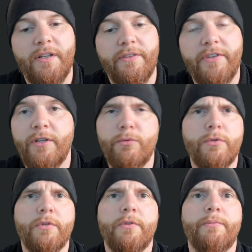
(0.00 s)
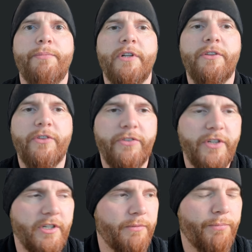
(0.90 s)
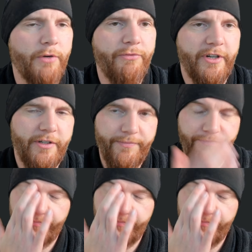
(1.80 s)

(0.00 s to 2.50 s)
See, ooh, build succeeded, perfect.